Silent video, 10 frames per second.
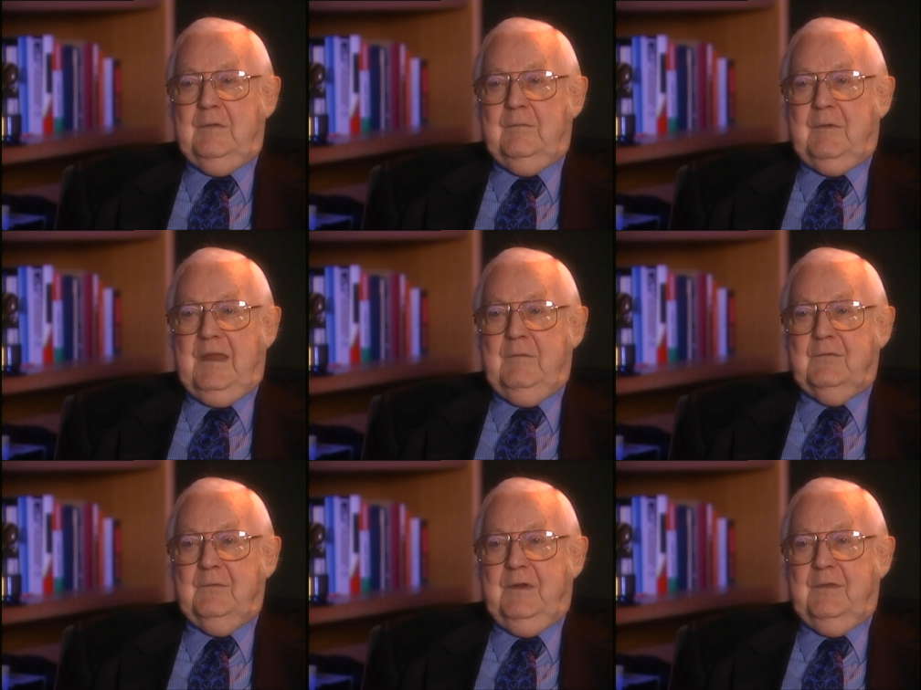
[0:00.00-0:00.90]
Well, that
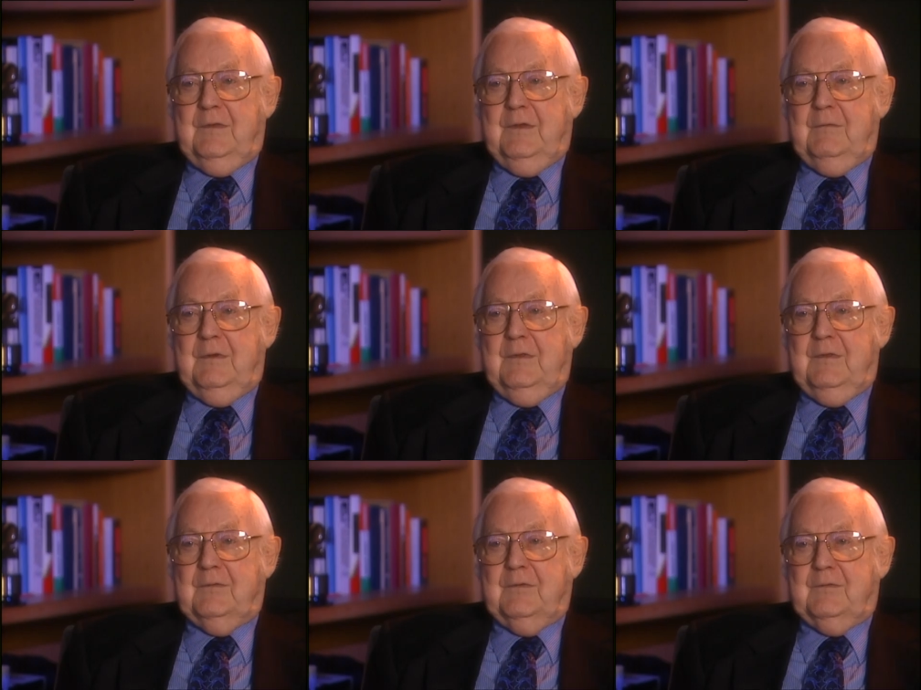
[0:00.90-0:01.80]
was one of the one of the
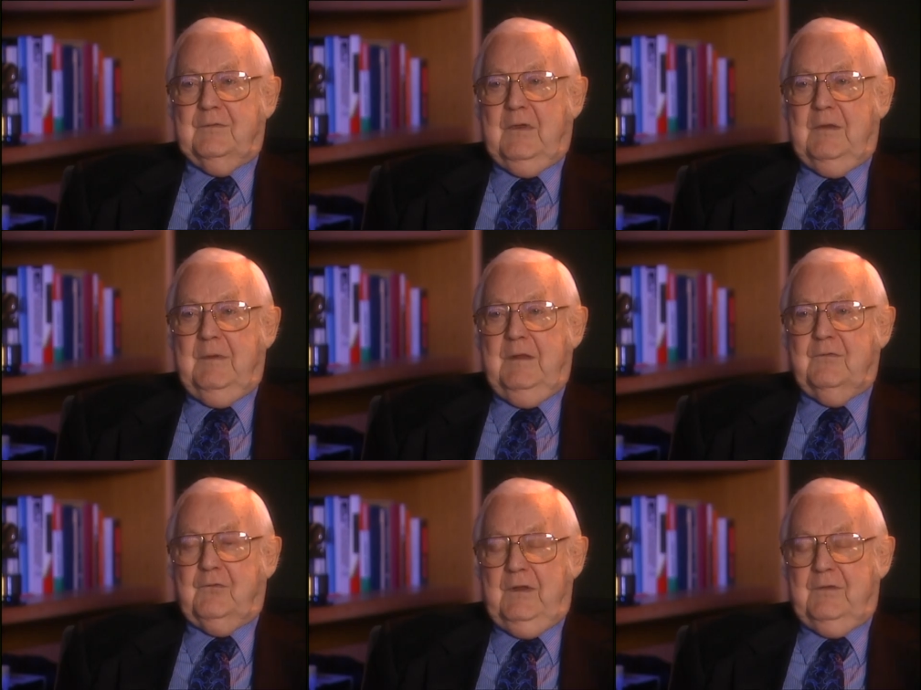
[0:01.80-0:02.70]
significant
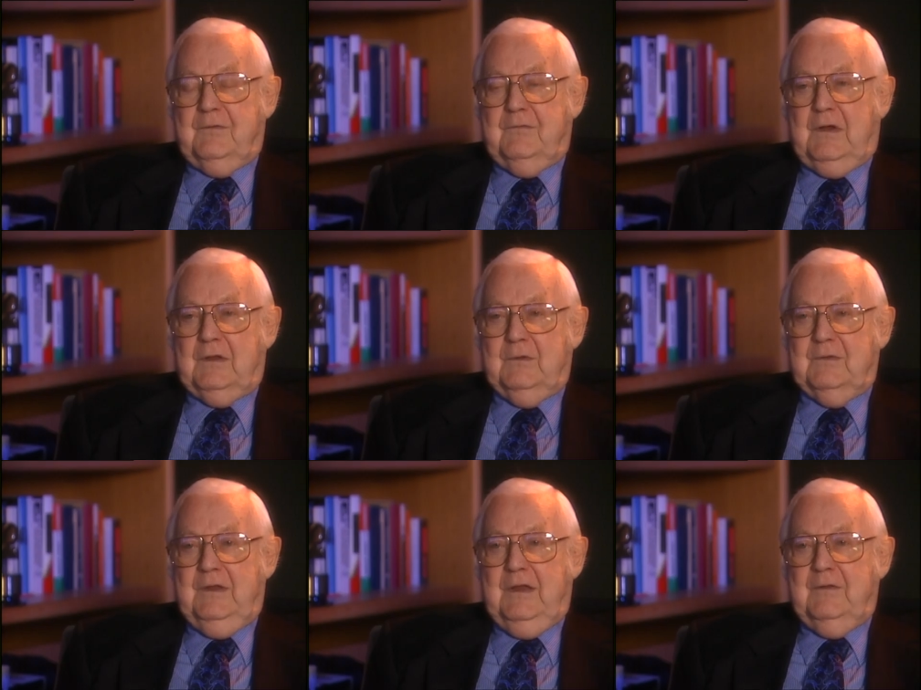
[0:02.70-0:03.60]
strengths of Outlook.
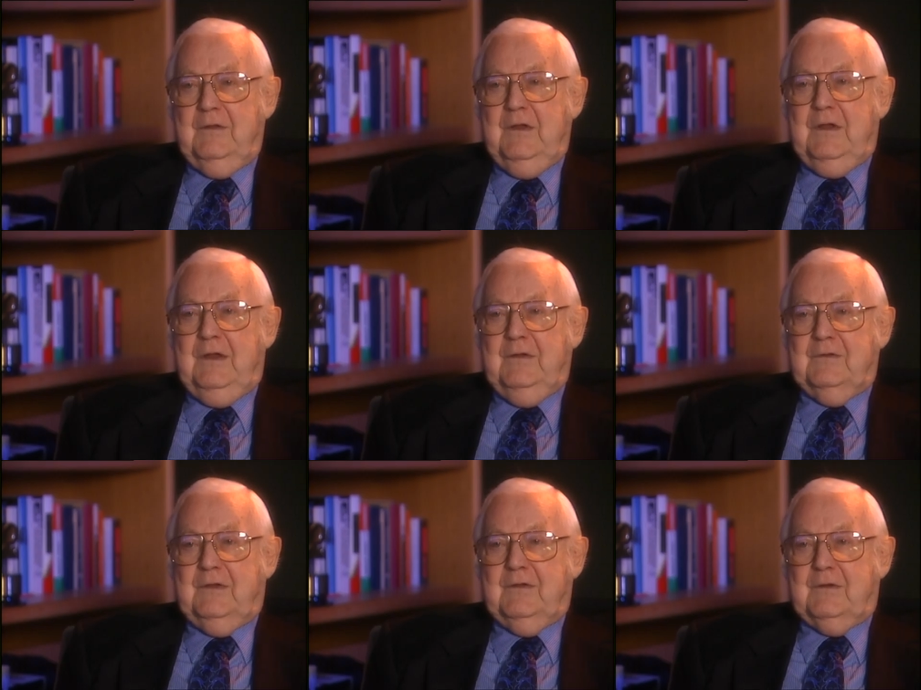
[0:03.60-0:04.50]
He had he
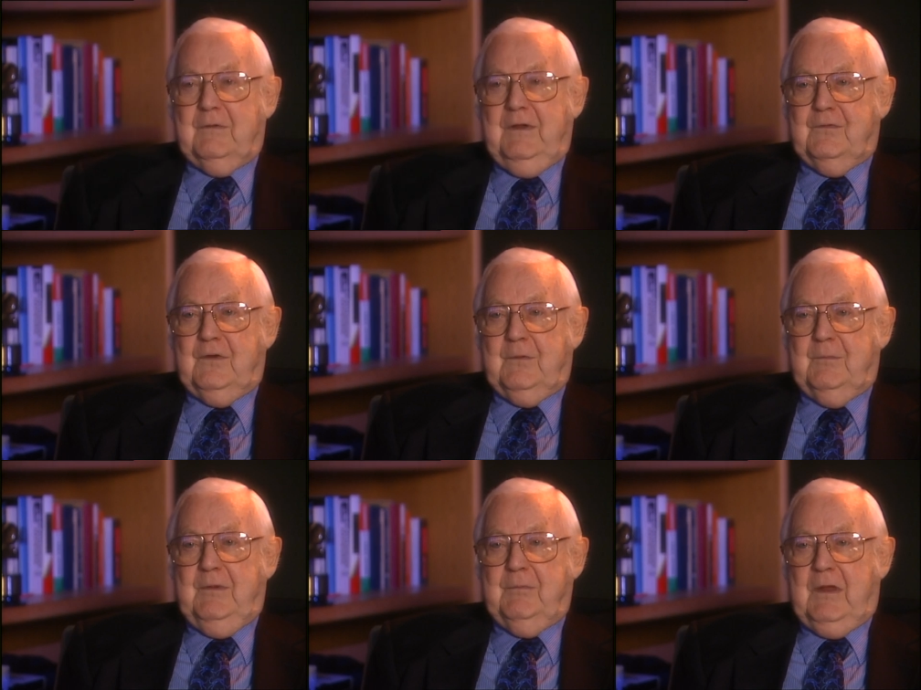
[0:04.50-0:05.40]
said the greatest fear that
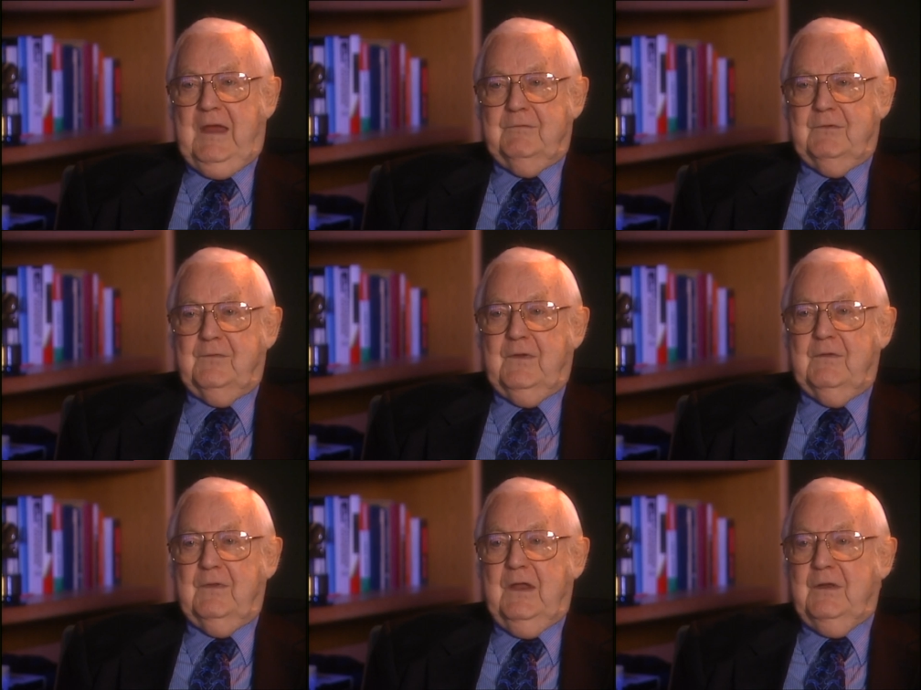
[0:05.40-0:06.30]
people have is fear
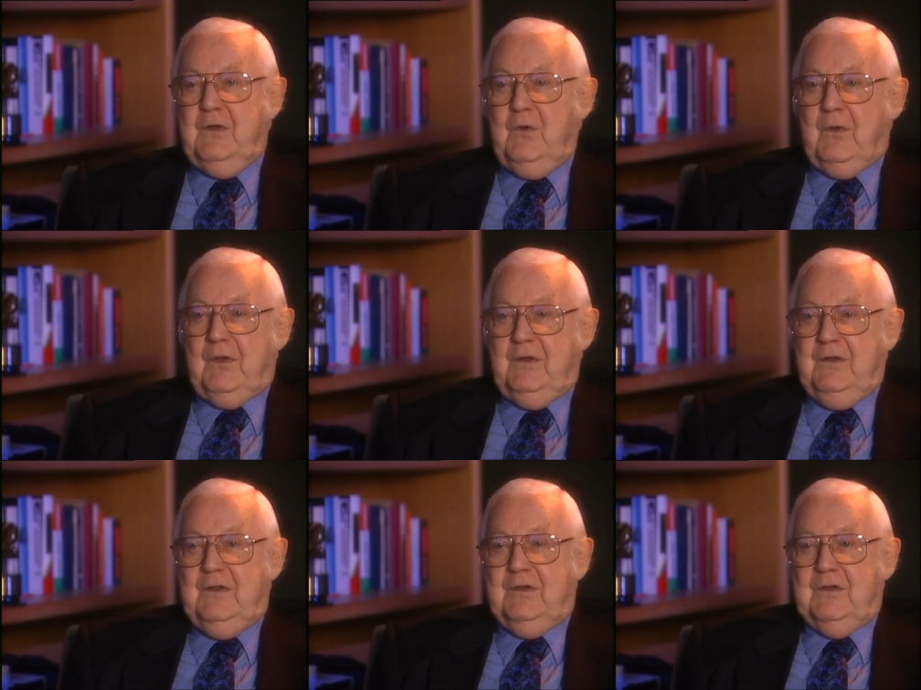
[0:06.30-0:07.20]
of the unknown.
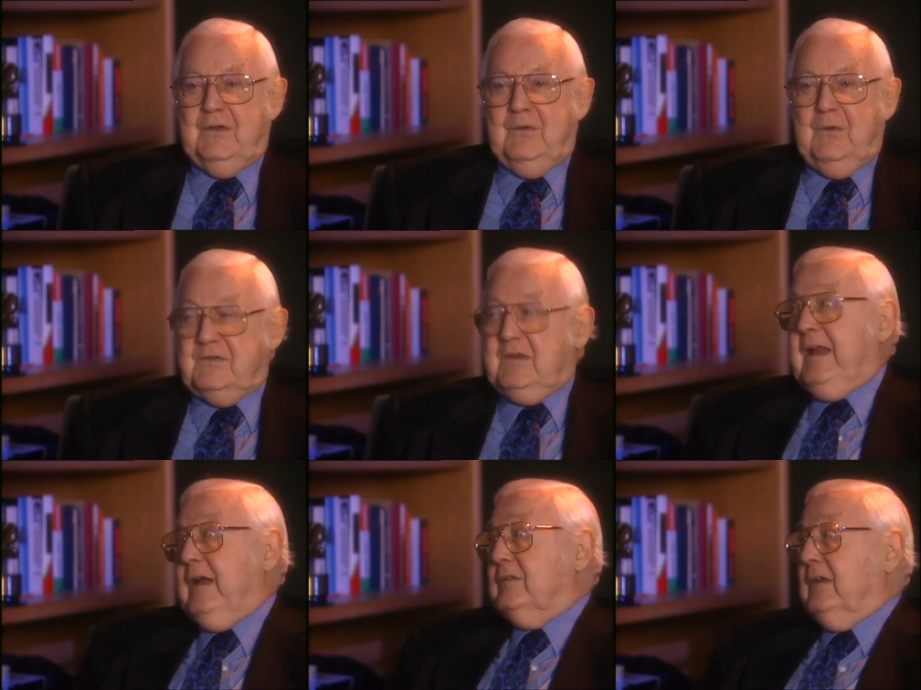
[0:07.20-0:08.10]
You know, what's that
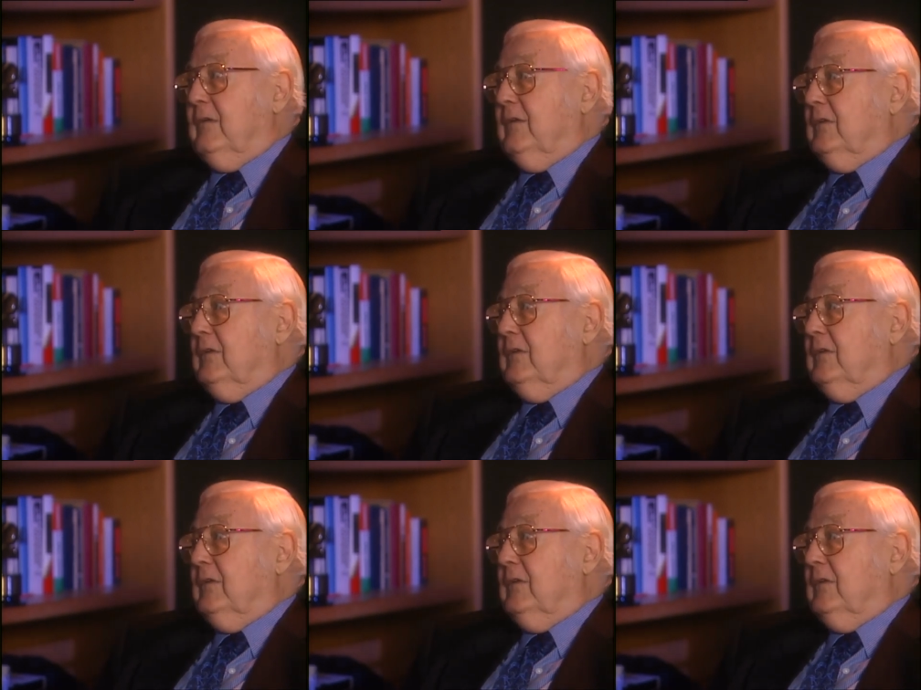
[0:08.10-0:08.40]
out there?